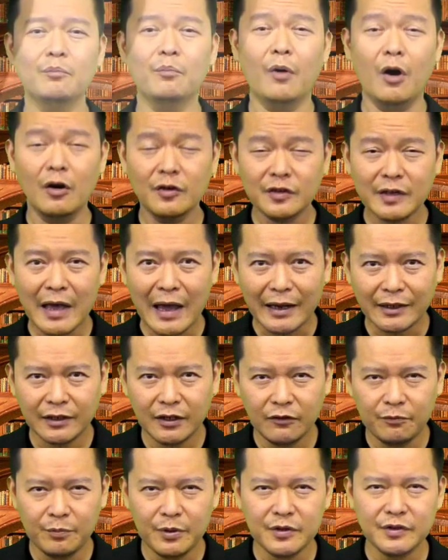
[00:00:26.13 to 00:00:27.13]
most
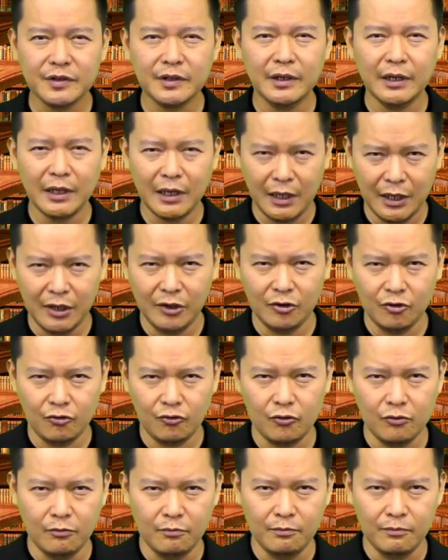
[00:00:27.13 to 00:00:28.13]
active person in the
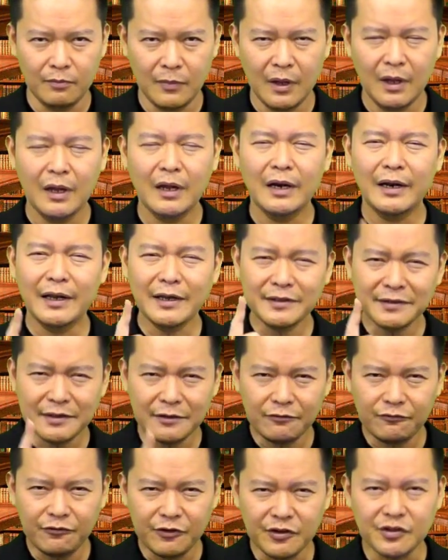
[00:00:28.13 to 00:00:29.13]
room. That's
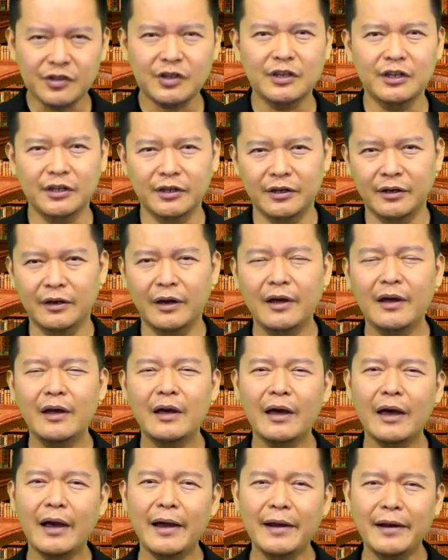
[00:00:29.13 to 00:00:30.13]
the first learner.
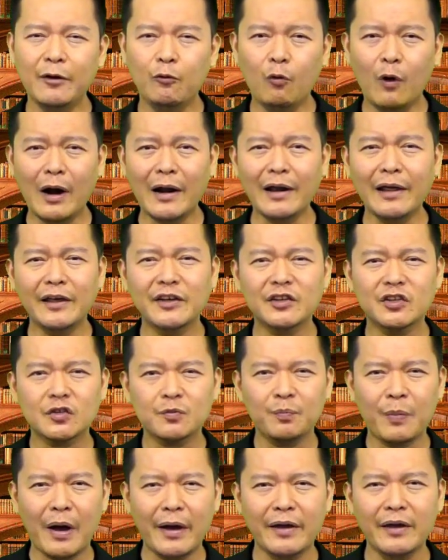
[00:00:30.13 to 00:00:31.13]
And what
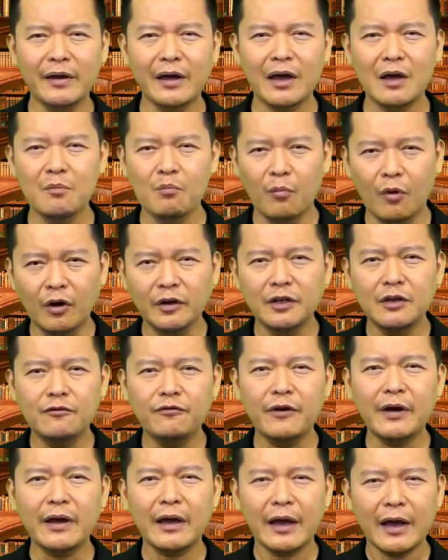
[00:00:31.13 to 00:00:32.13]
inspires and
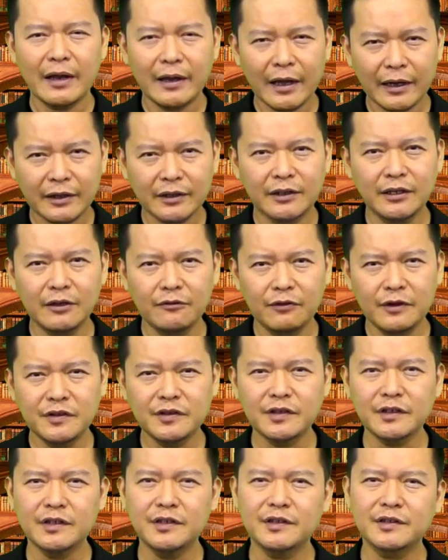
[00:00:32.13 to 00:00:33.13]
motivates an
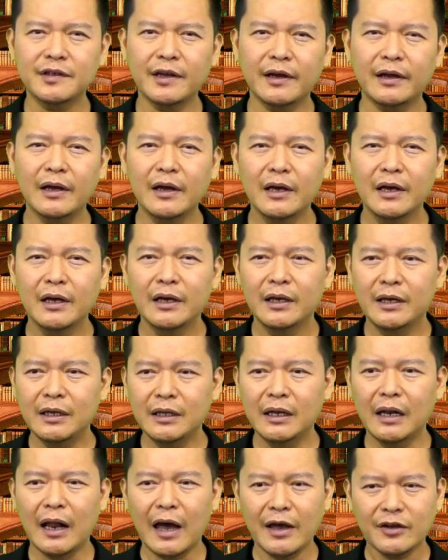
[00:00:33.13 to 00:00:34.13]
activist is that
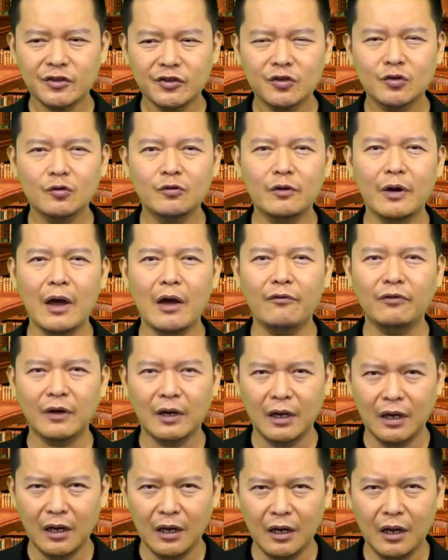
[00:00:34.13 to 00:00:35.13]
he likes to have
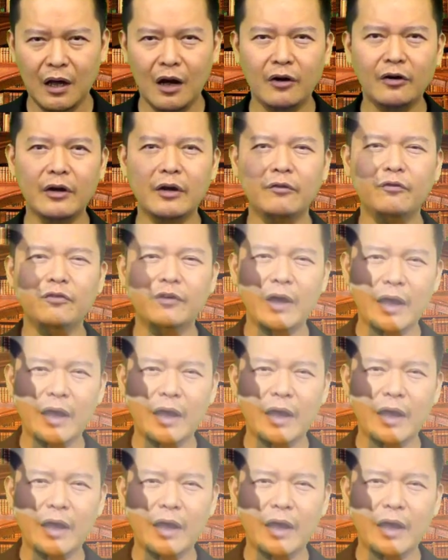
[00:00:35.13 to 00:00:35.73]
a lot of